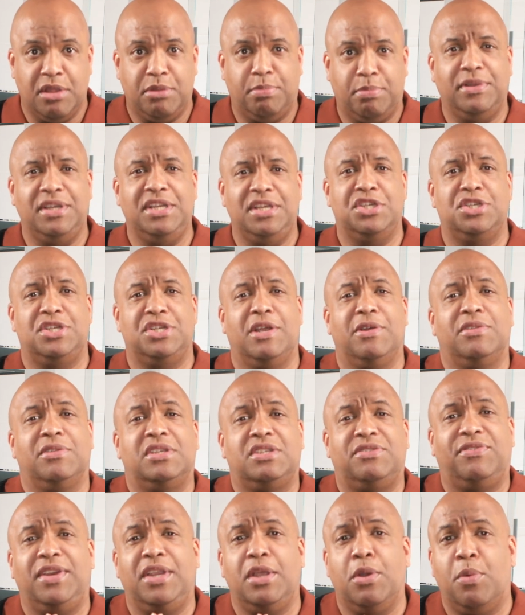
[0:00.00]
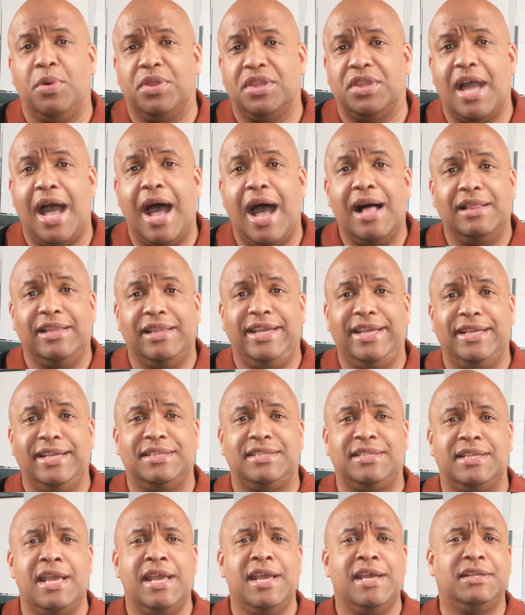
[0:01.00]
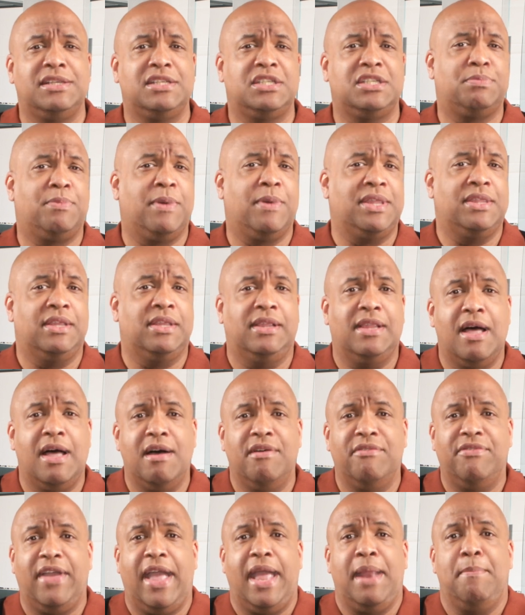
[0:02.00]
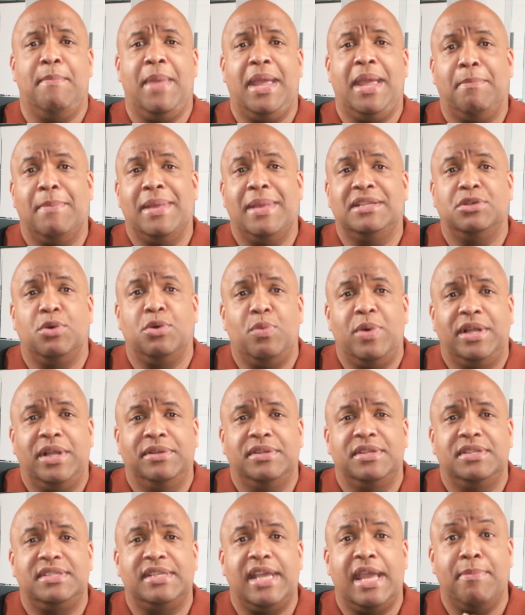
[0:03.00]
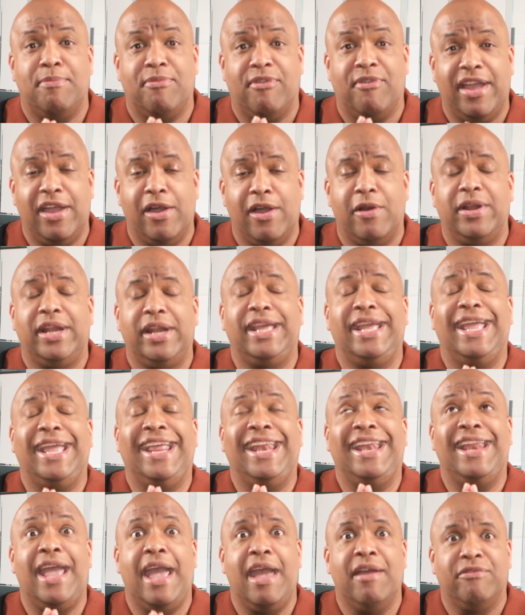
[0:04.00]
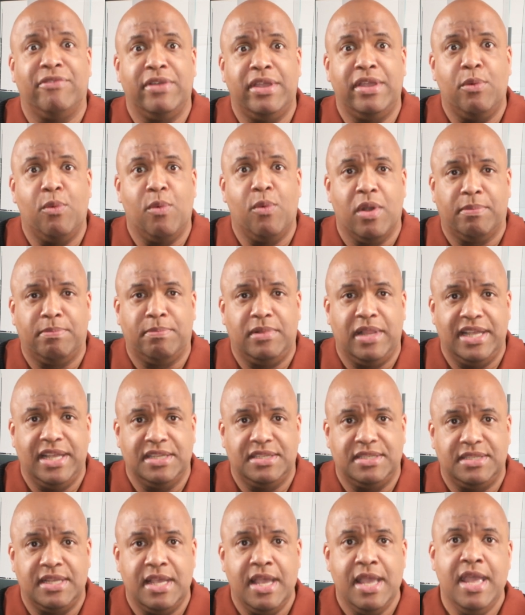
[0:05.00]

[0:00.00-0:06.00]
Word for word: Please share this video with colleagues to spread the love and make mental wellness a priority in every workplace.